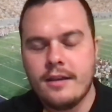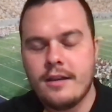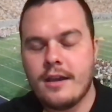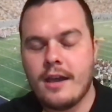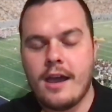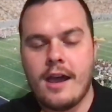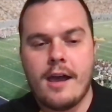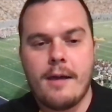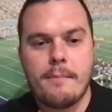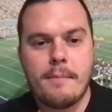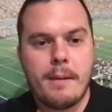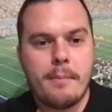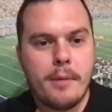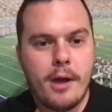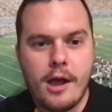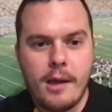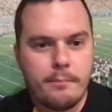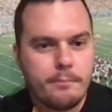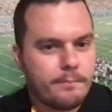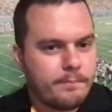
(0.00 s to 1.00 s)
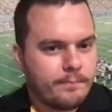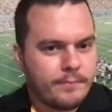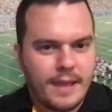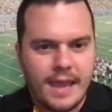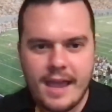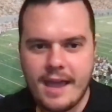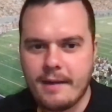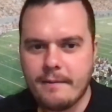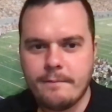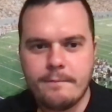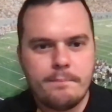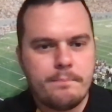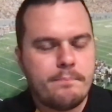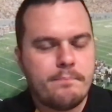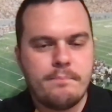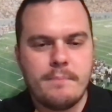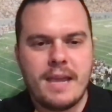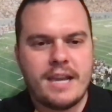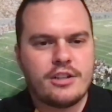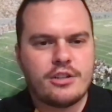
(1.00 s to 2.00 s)
My mom had
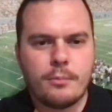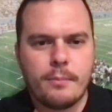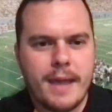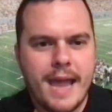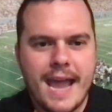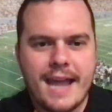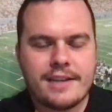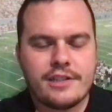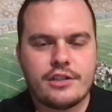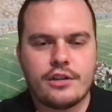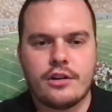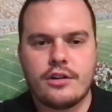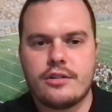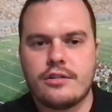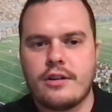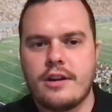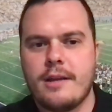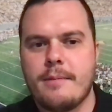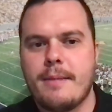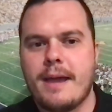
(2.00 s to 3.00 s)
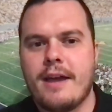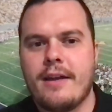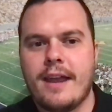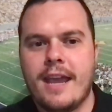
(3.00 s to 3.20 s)
major back surgery about